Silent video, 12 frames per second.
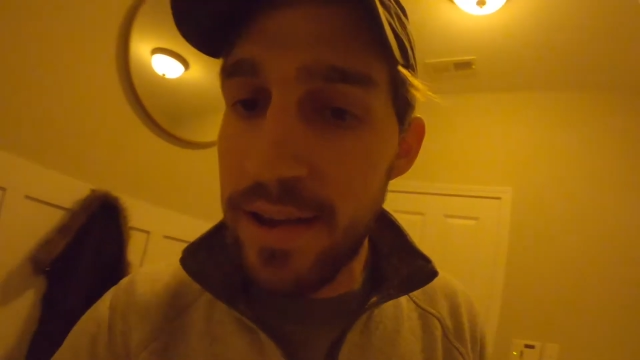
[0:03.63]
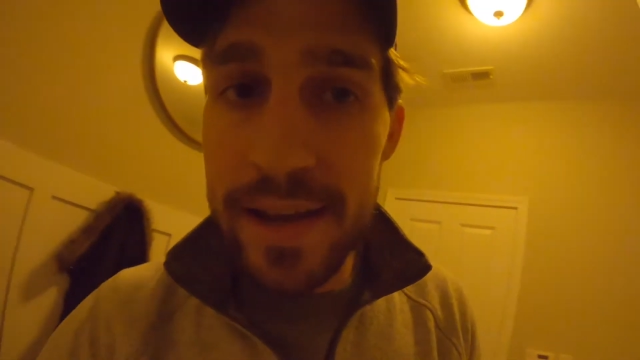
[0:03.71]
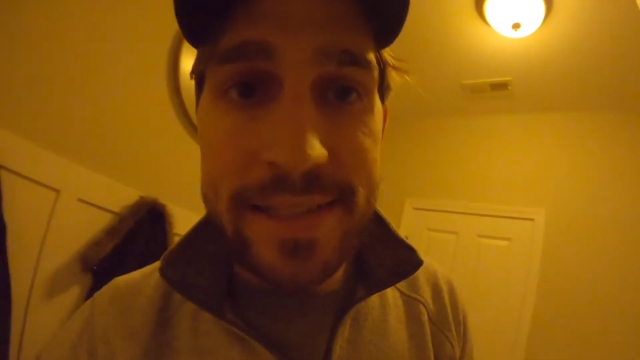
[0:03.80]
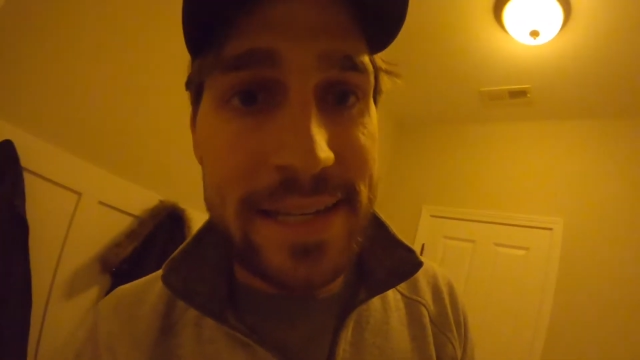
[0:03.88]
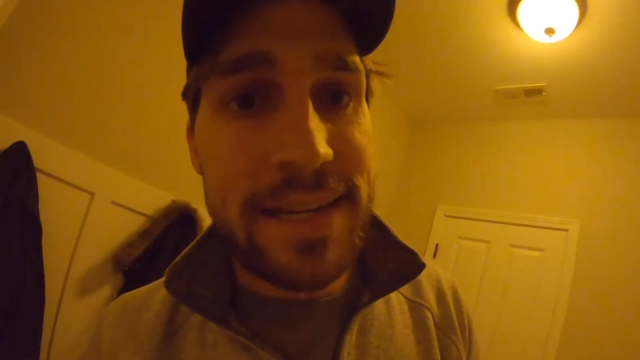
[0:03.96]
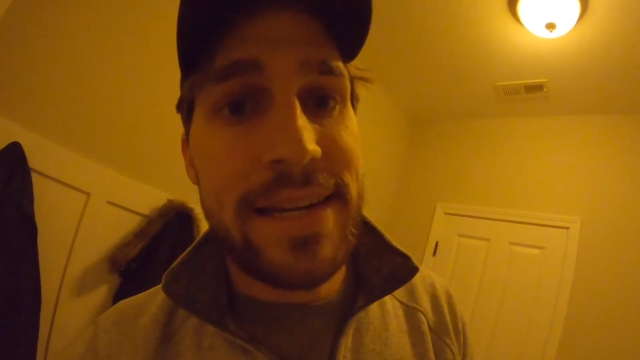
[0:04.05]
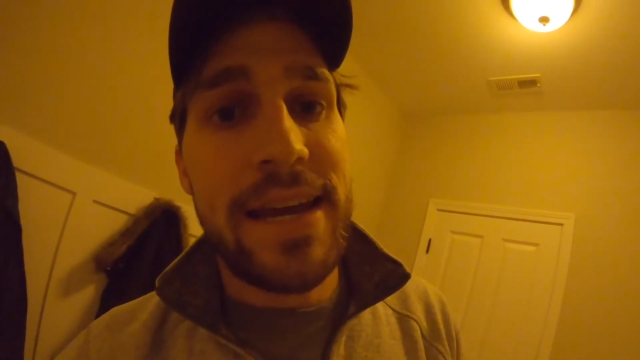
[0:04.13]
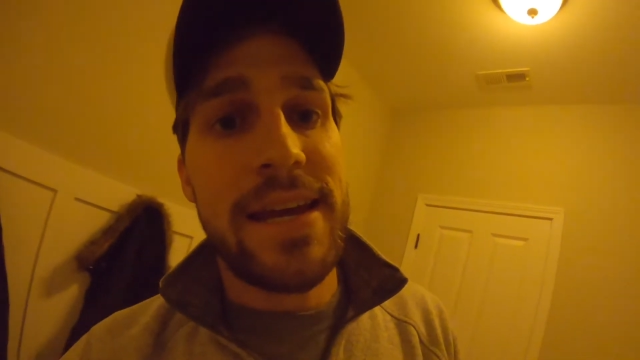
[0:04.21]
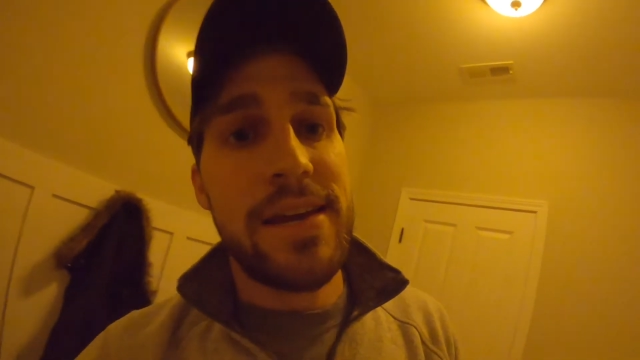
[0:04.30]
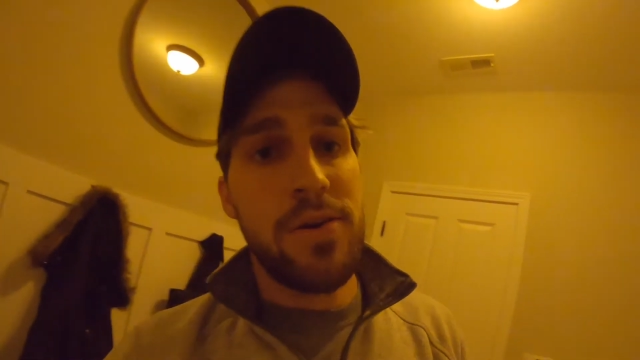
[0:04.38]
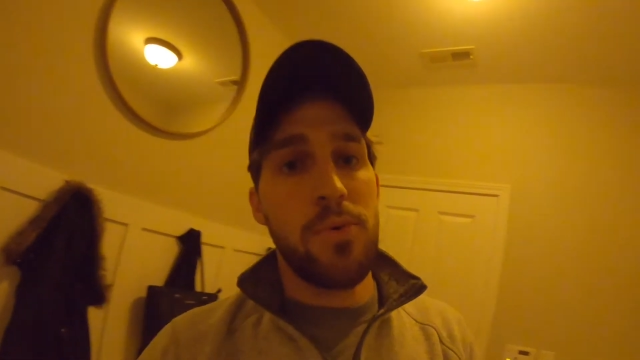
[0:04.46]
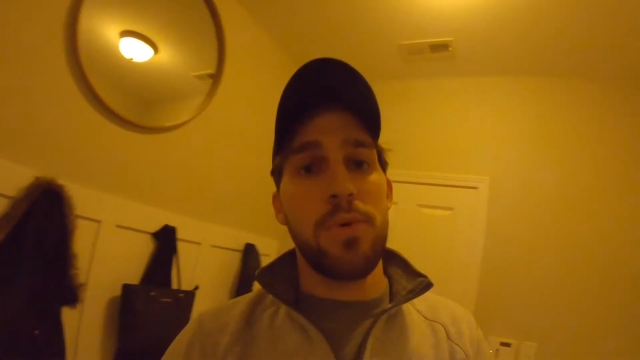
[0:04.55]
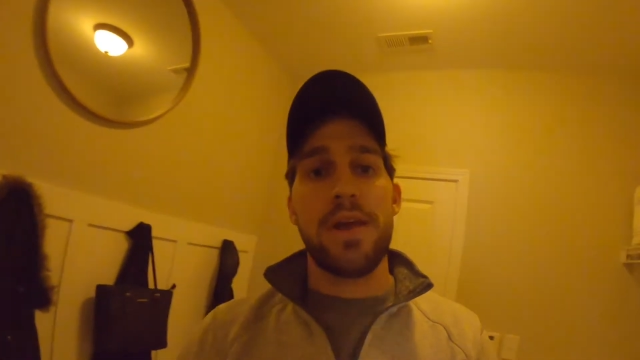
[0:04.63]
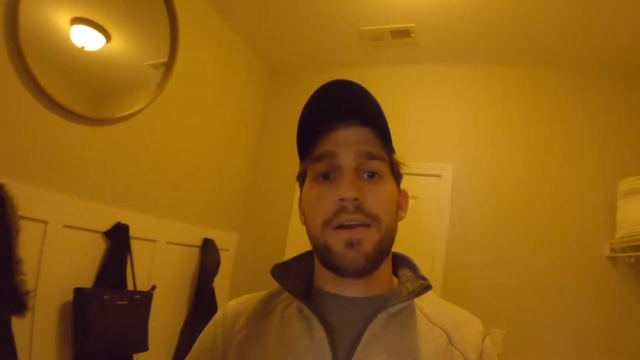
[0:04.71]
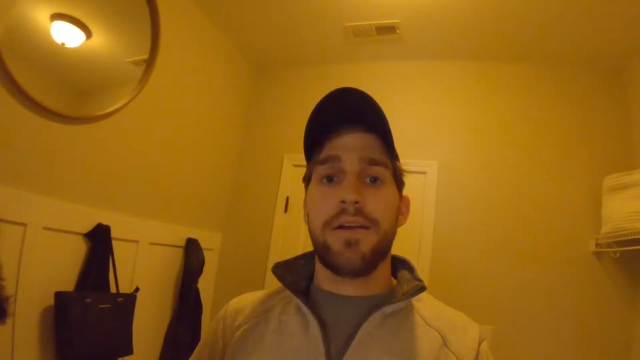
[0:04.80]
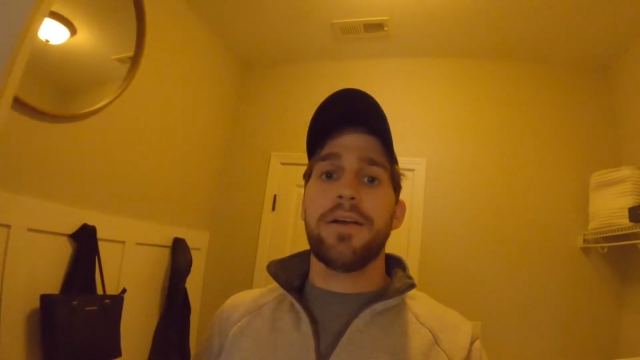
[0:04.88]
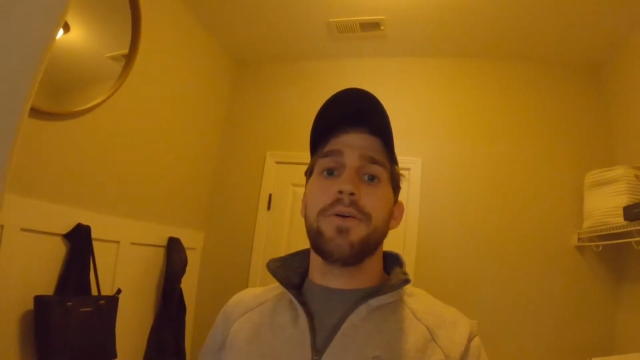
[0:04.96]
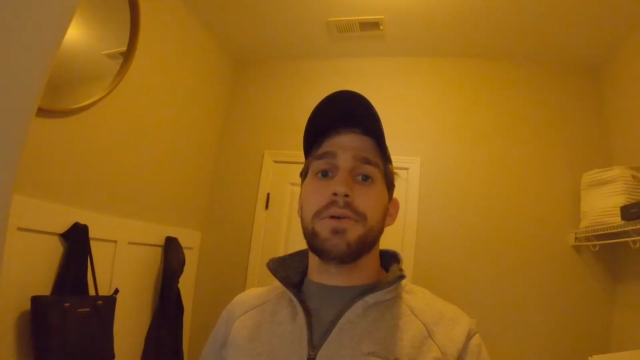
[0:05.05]
and today we
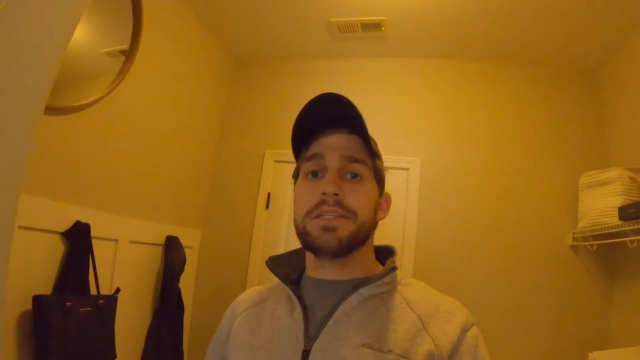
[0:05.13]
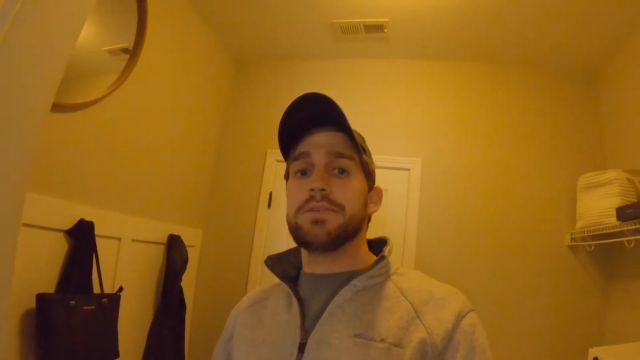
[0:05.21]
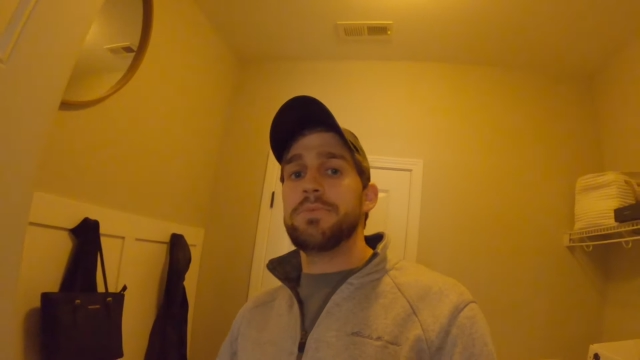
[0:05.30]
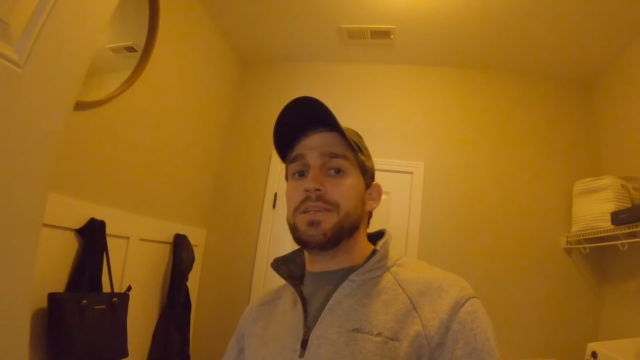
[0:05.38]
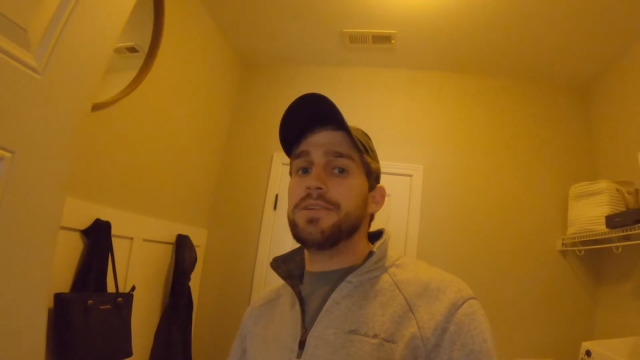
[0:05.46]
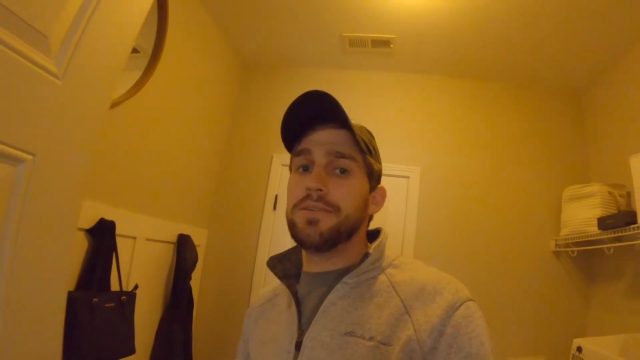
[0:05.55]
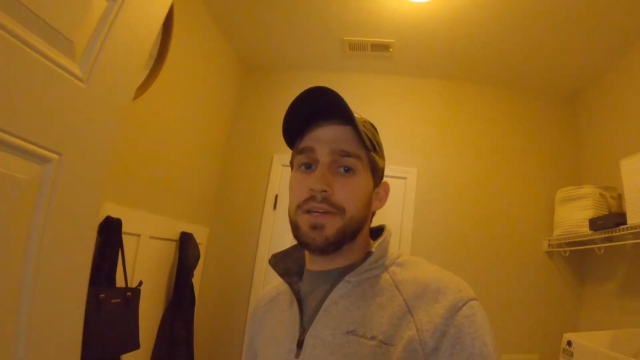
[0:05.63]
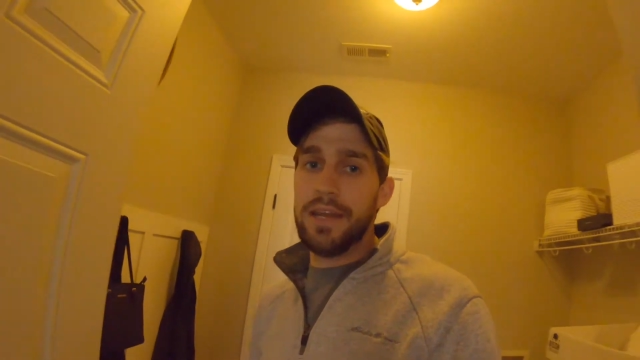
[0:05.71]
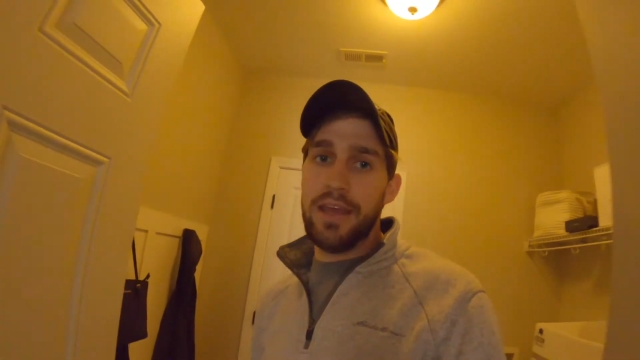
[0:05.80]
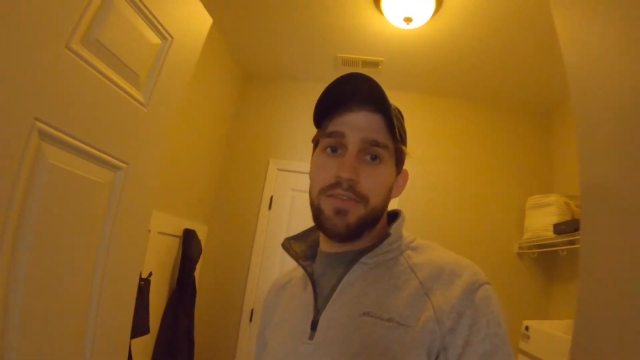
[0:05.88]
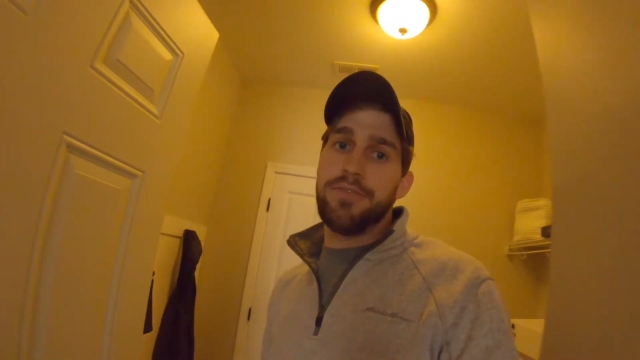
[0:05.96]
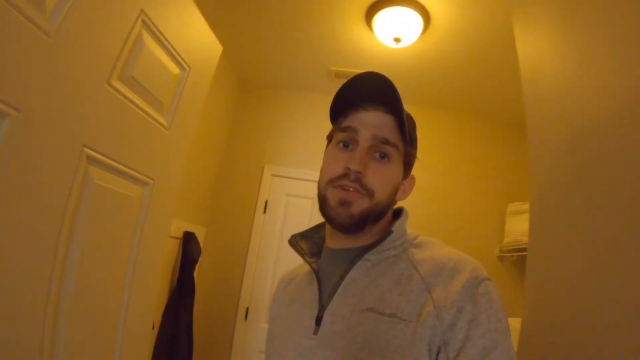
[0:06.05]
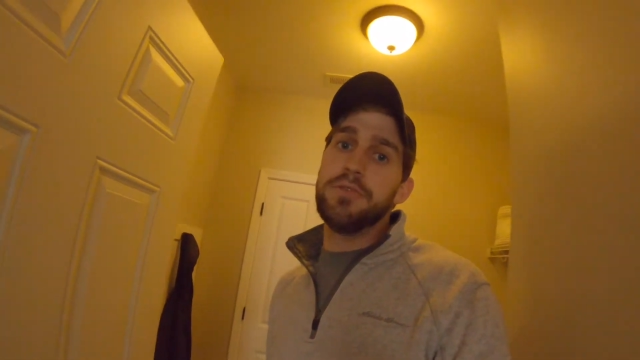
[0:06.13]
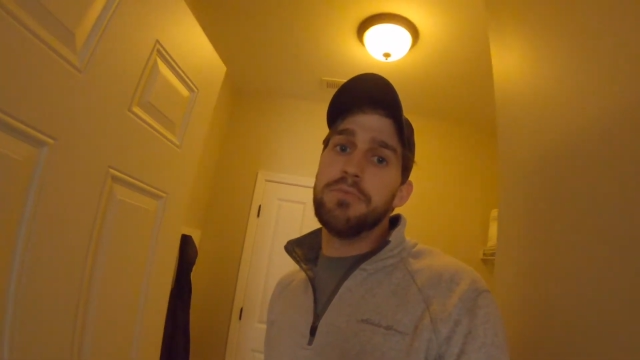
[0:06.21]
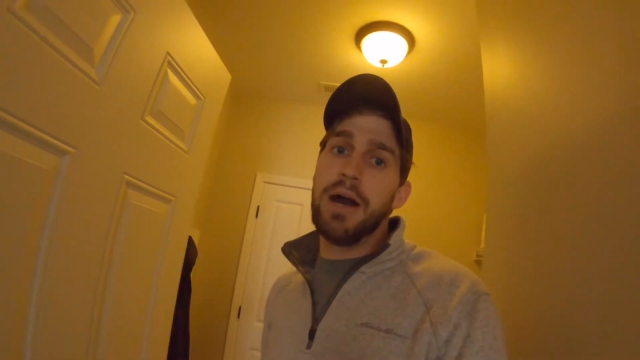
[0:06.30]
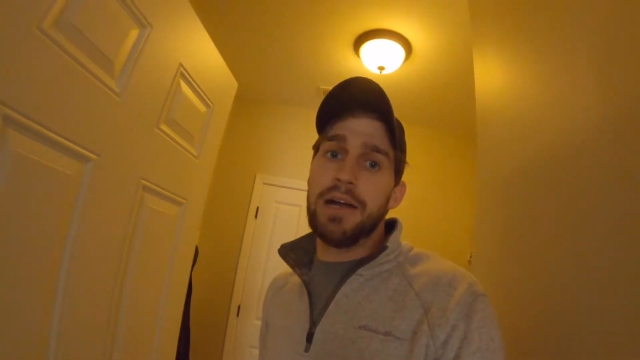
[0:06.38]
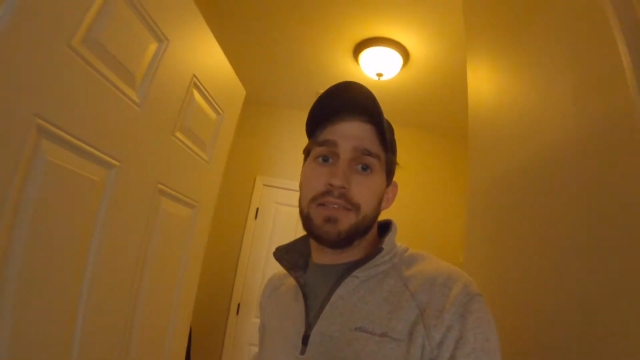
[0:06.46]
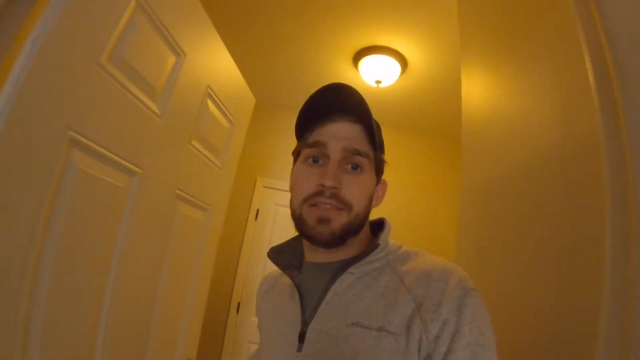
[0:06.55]
are going to be doing a few
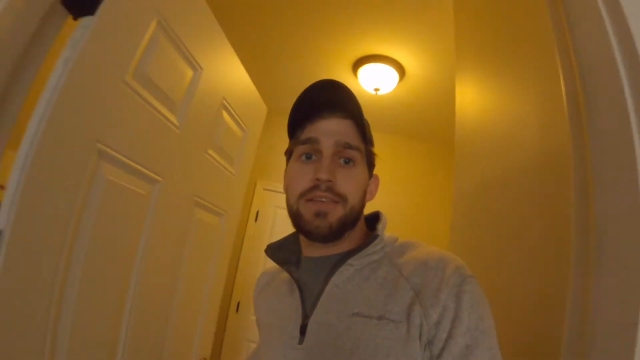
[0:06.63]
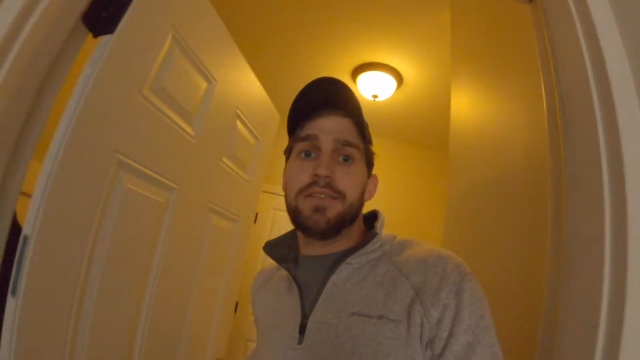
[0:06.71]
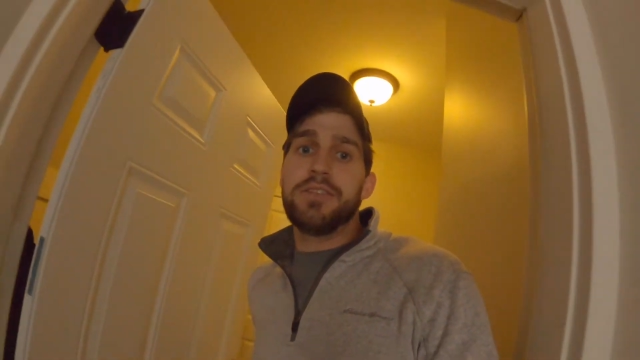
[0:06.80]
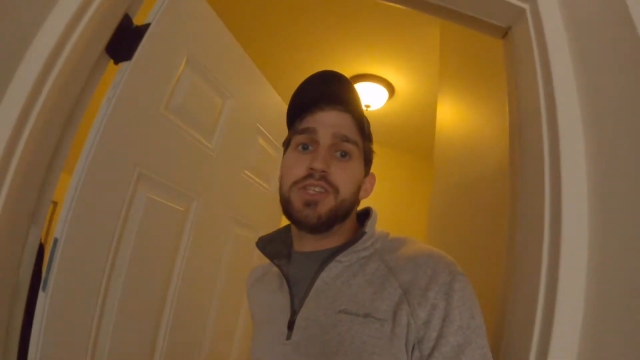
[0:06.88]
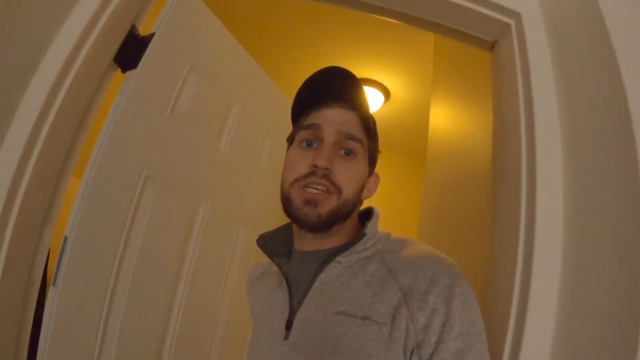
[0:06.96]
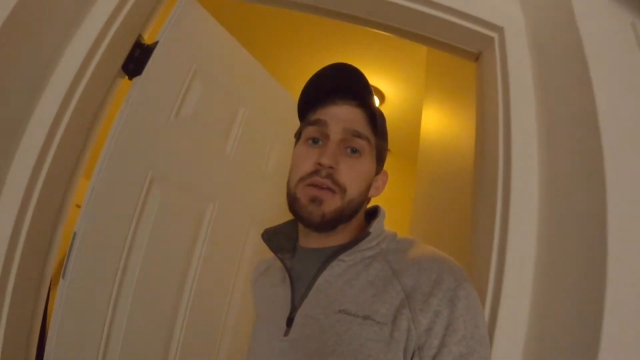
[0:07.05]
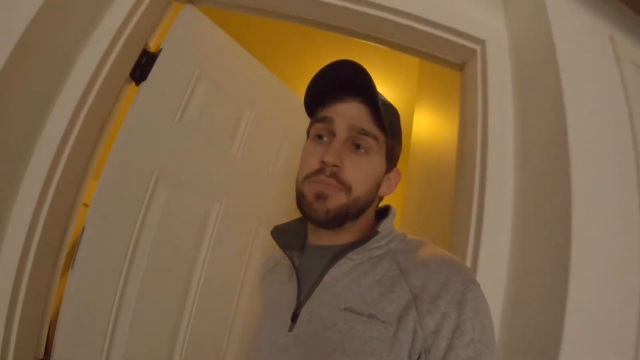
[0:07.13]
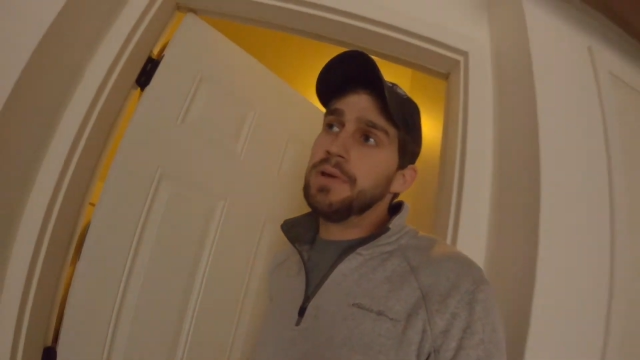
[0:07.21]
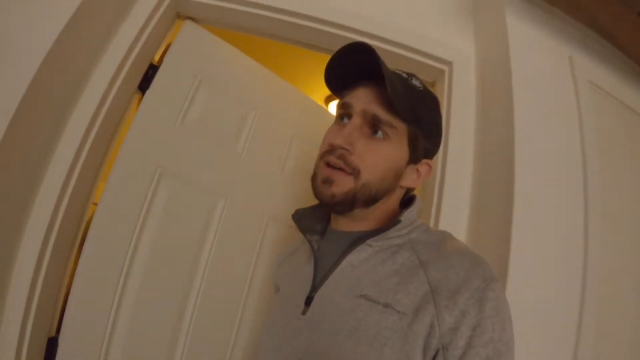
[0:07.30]
mods to the Jeep.